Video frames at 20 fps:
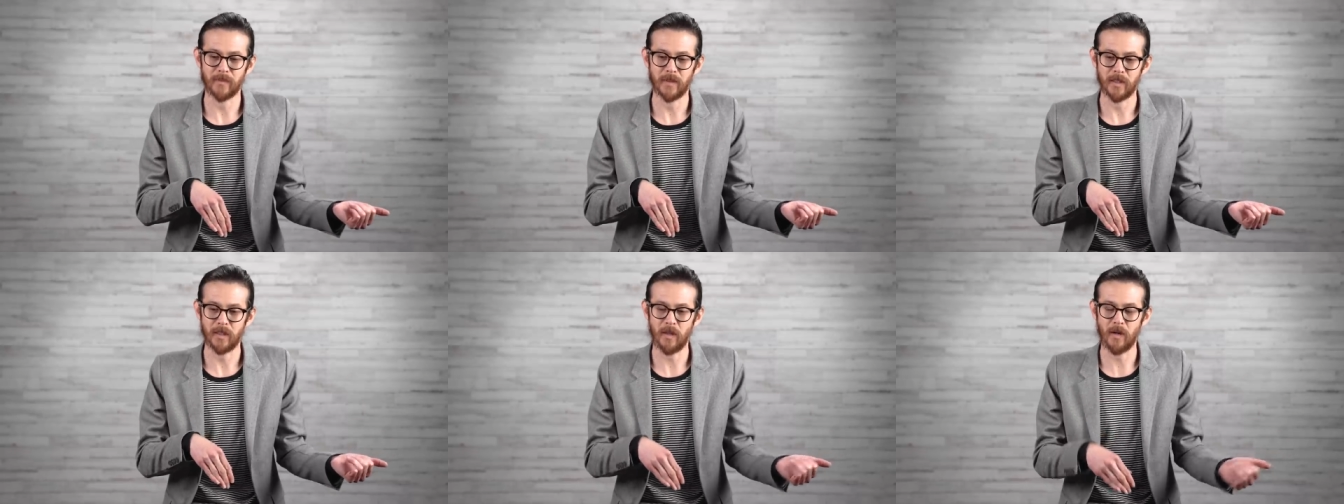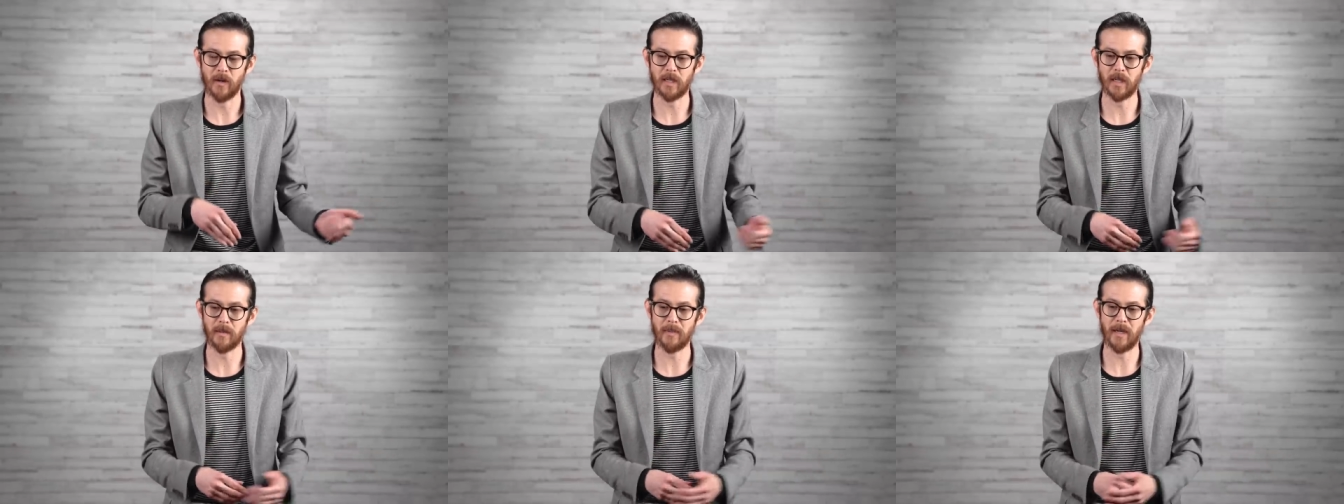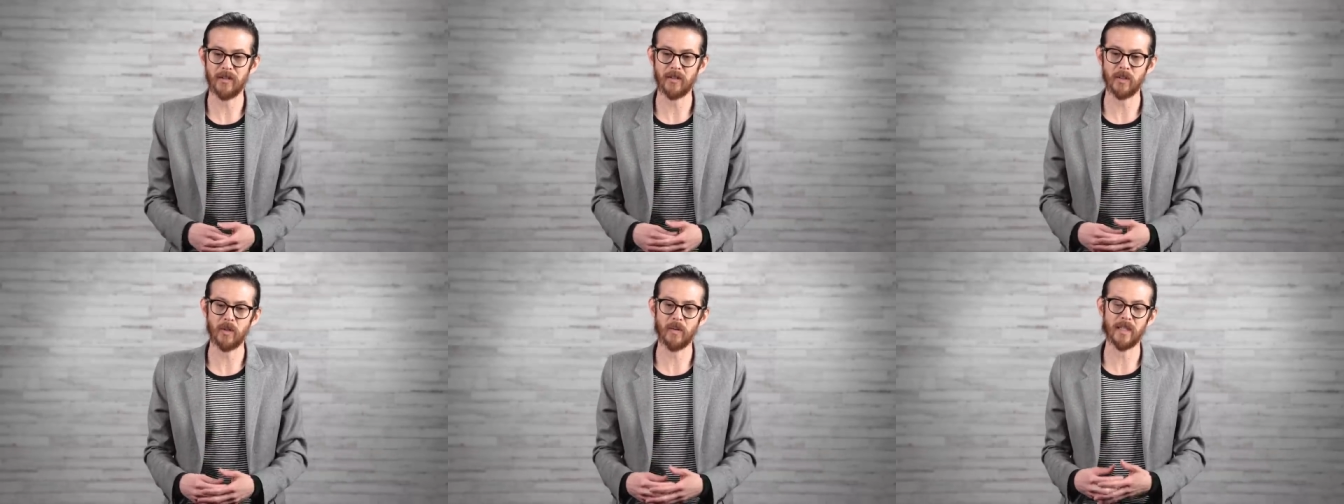talk
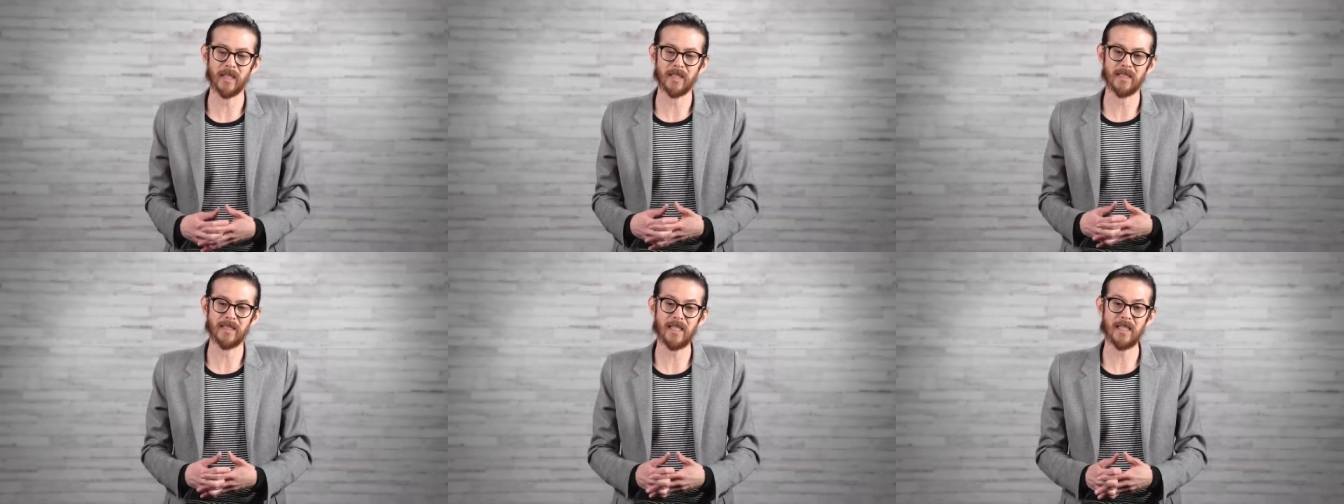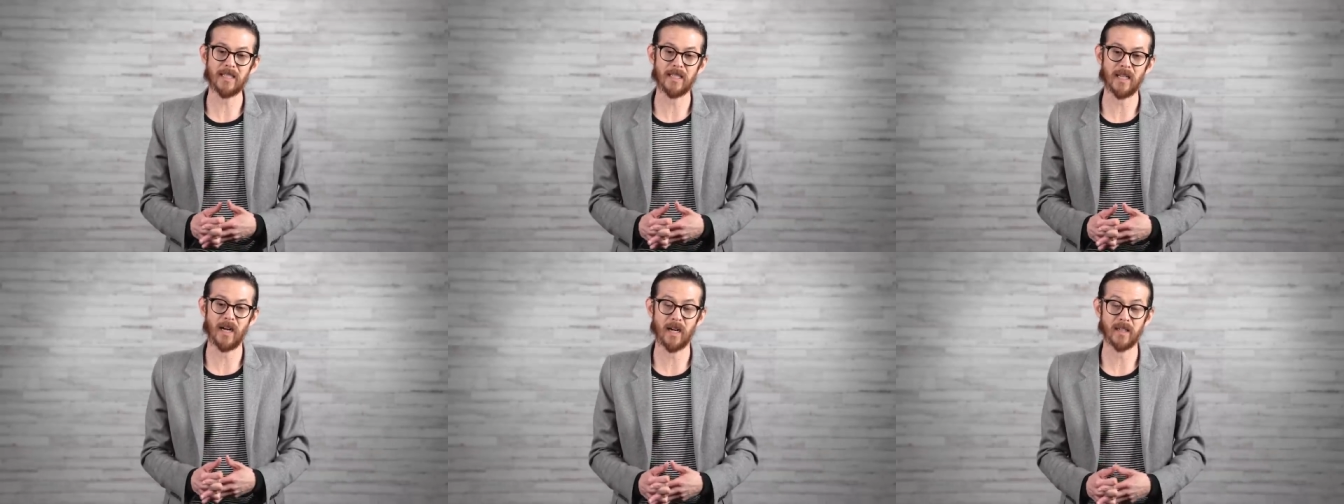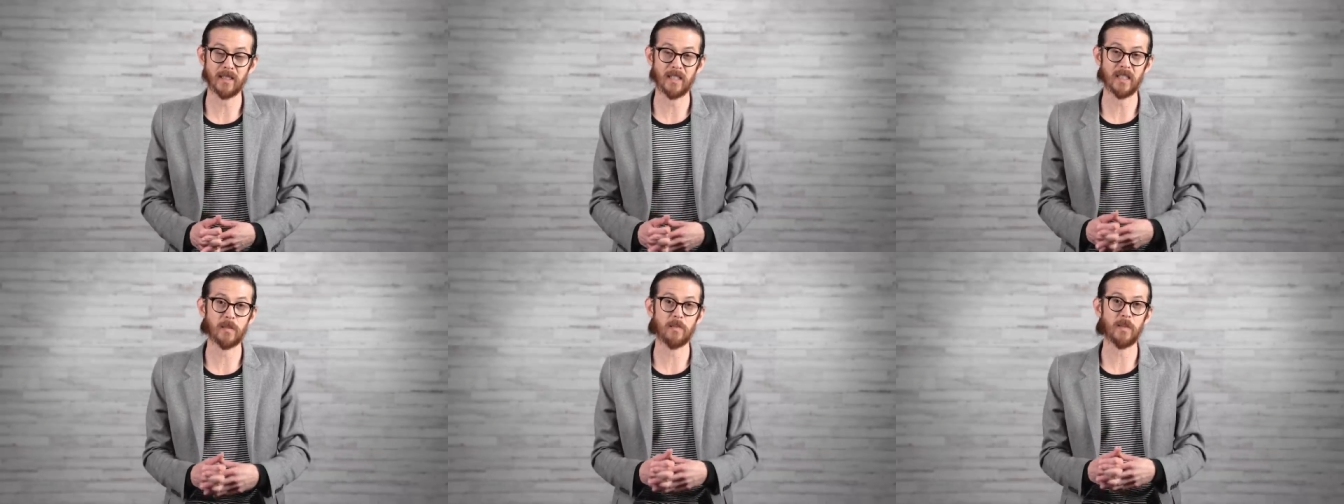about doing a
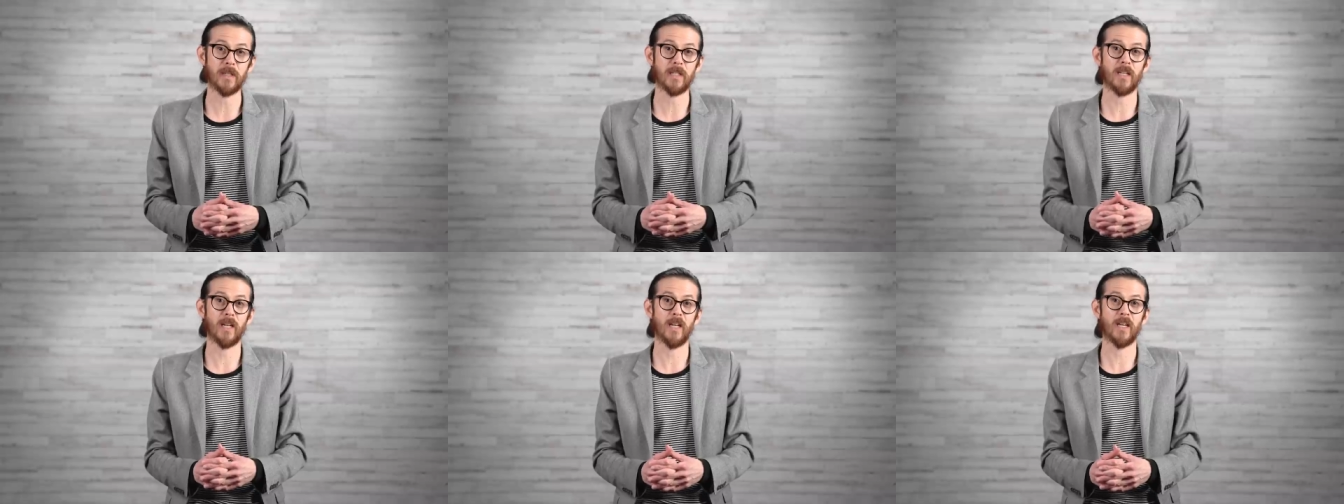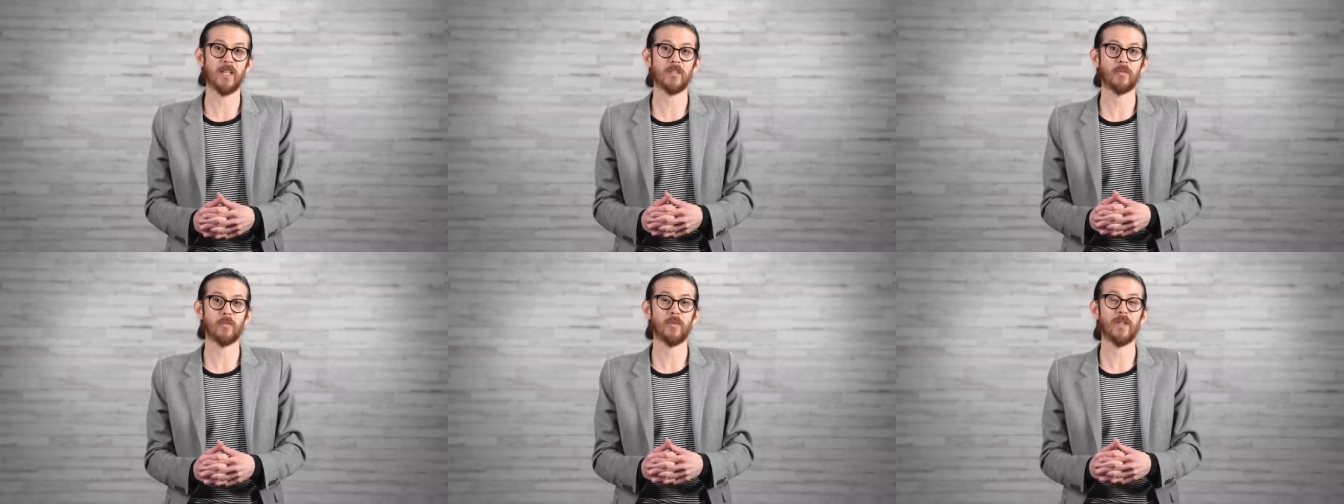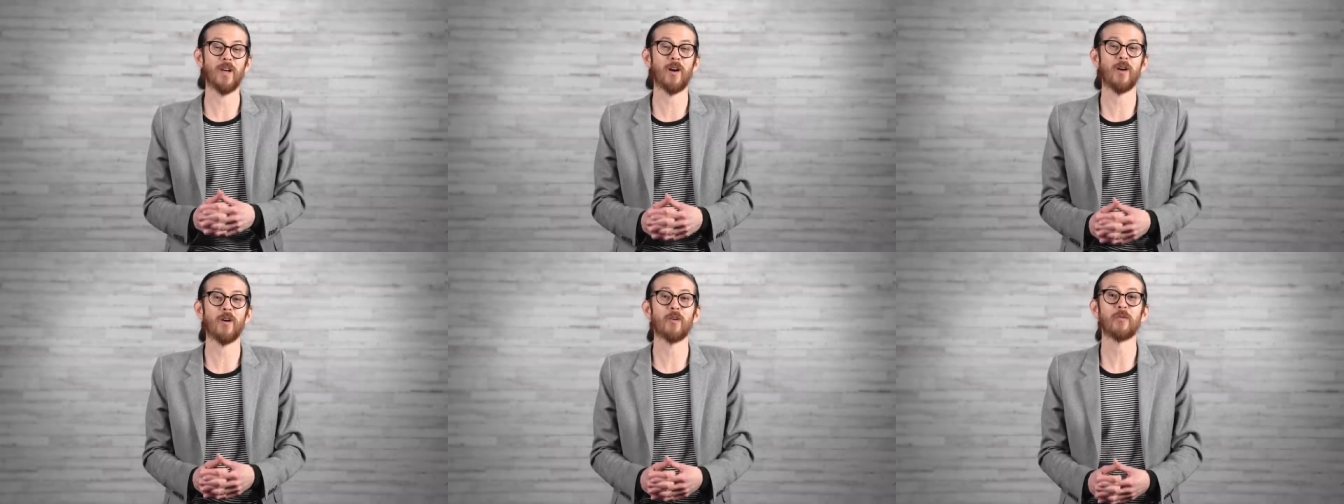detox, it's because
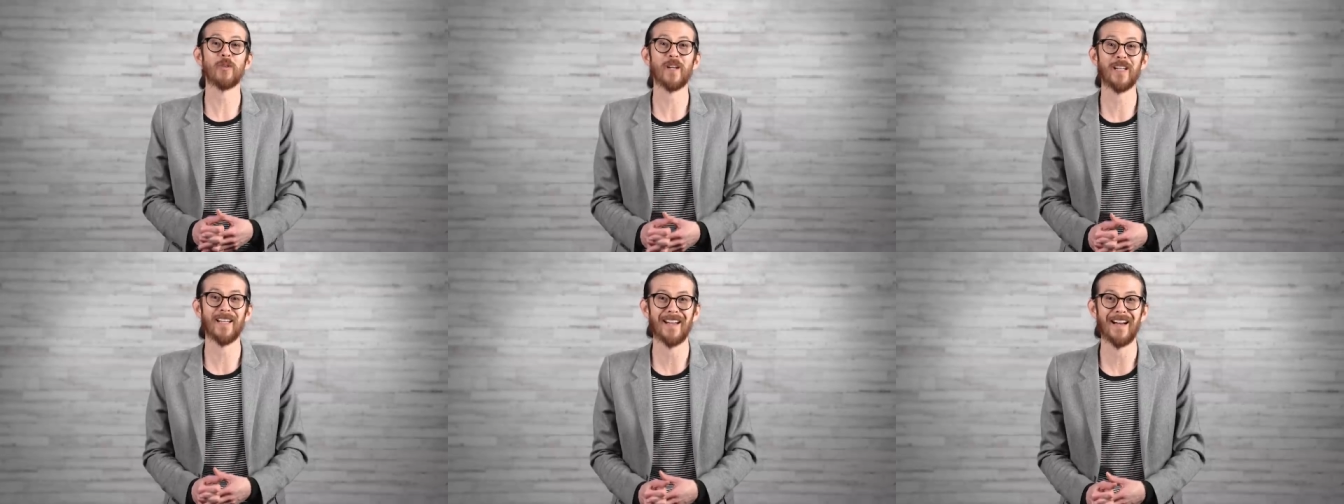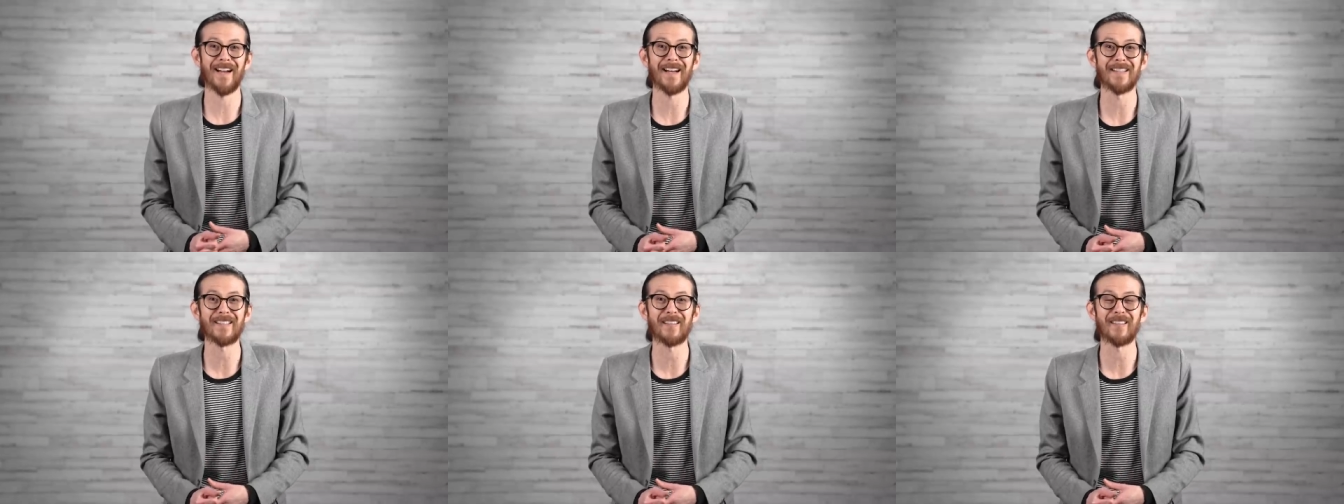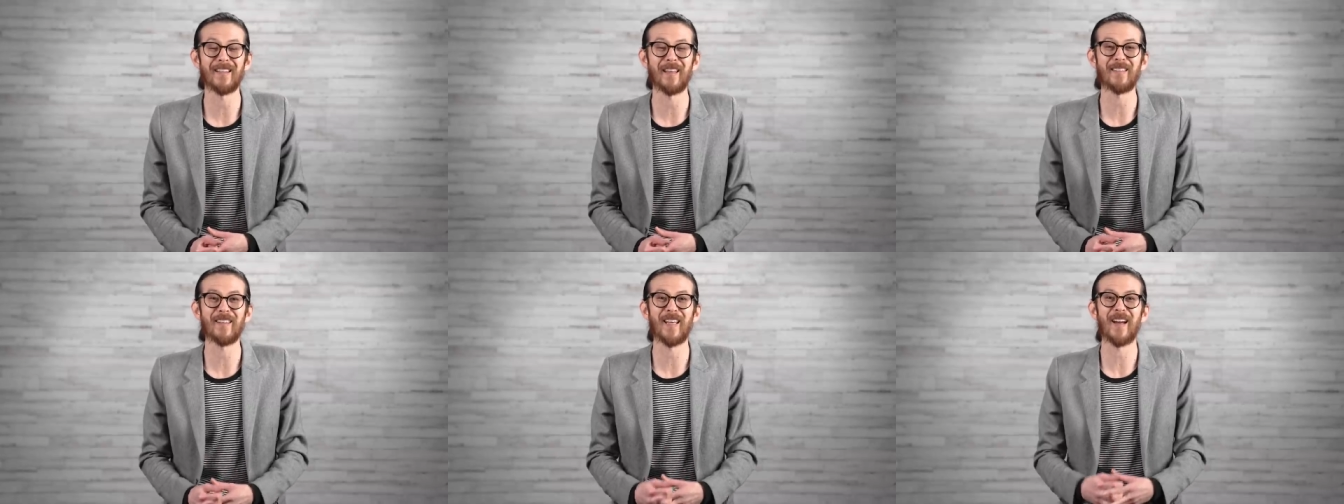we all realize
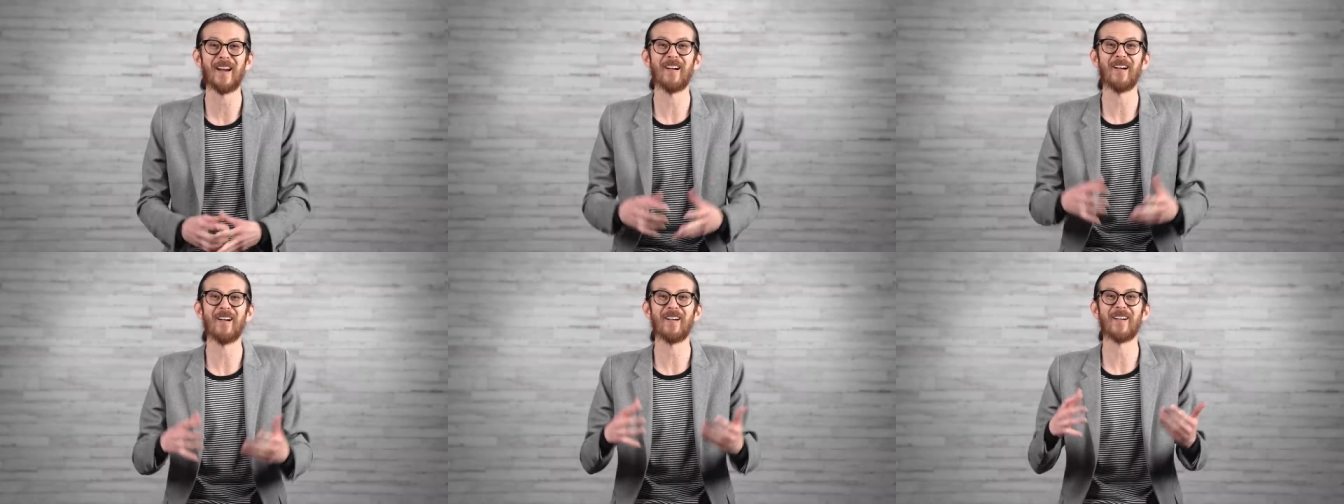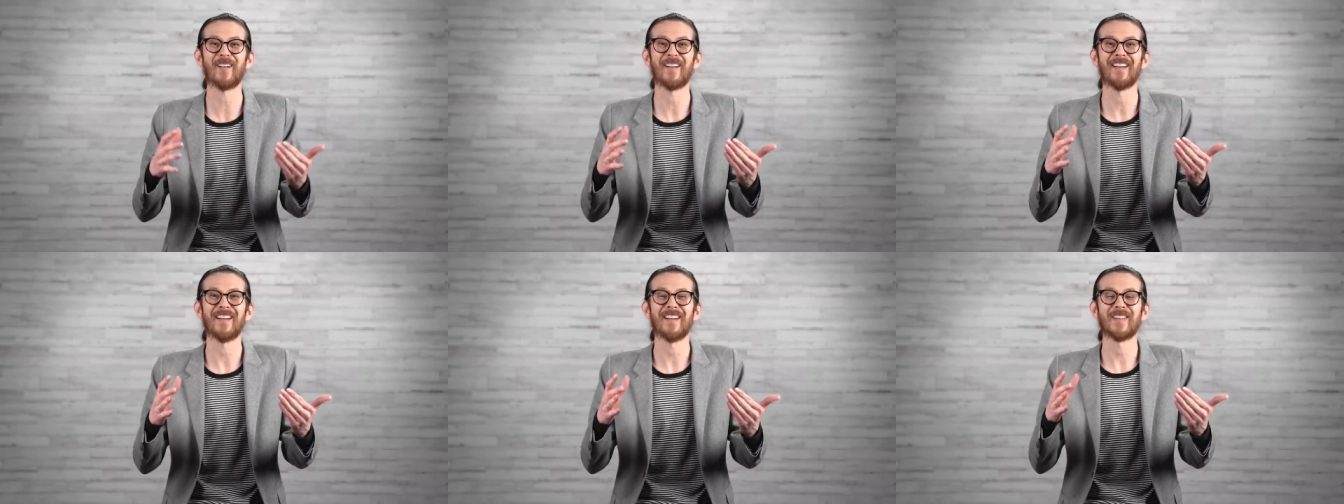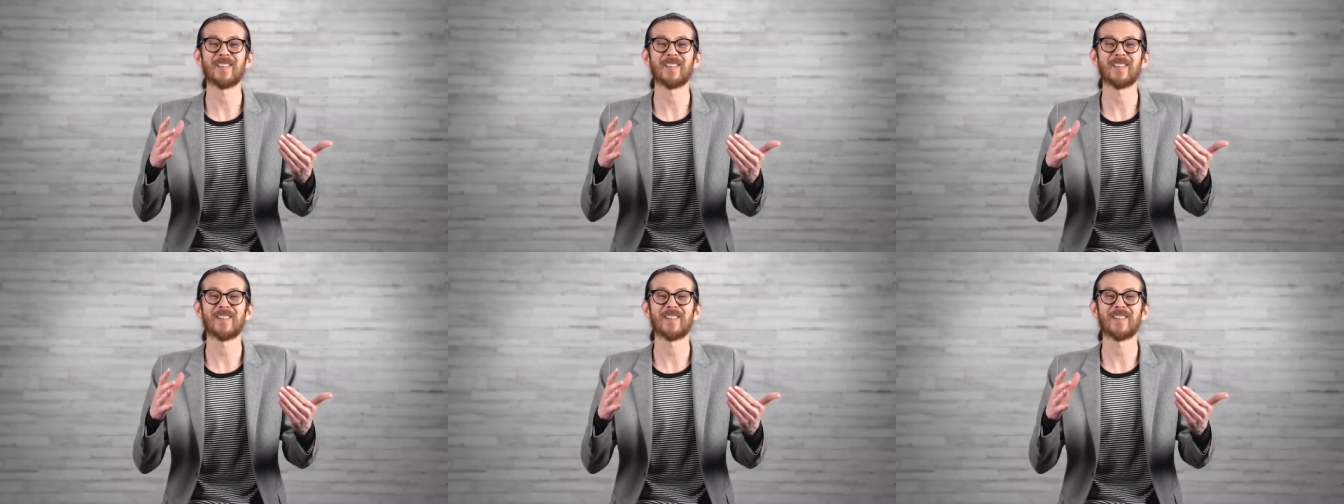that there are